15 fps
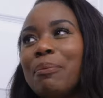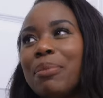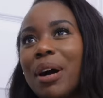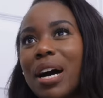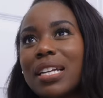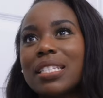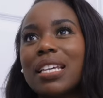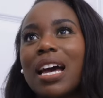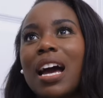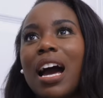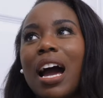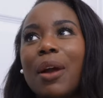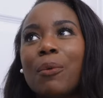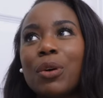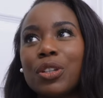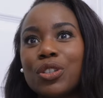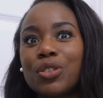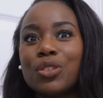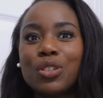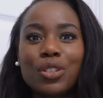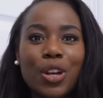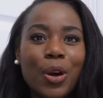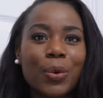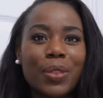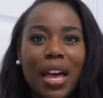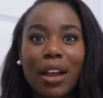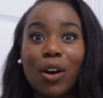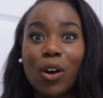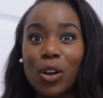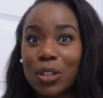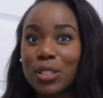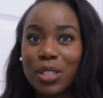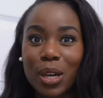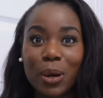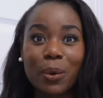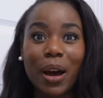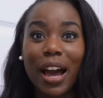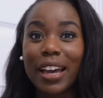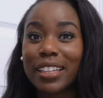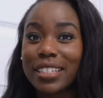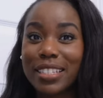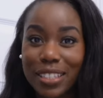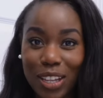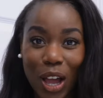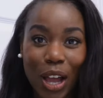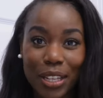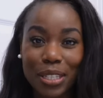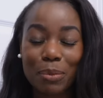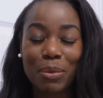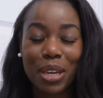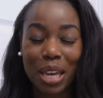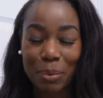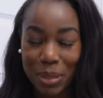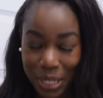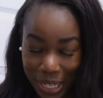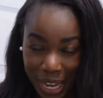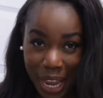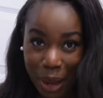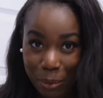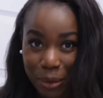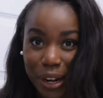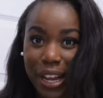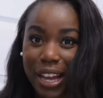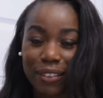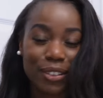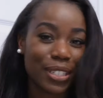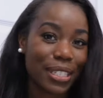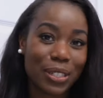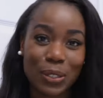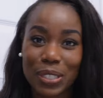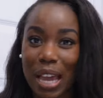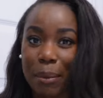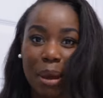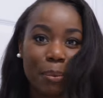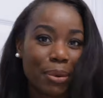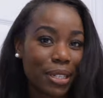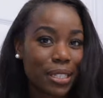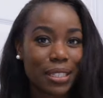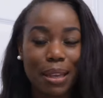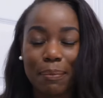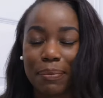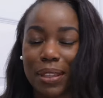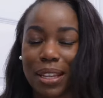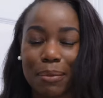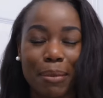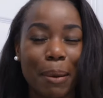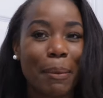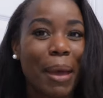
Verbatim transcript: but I want you to know that also I did not pick up the camera every single time I put something in my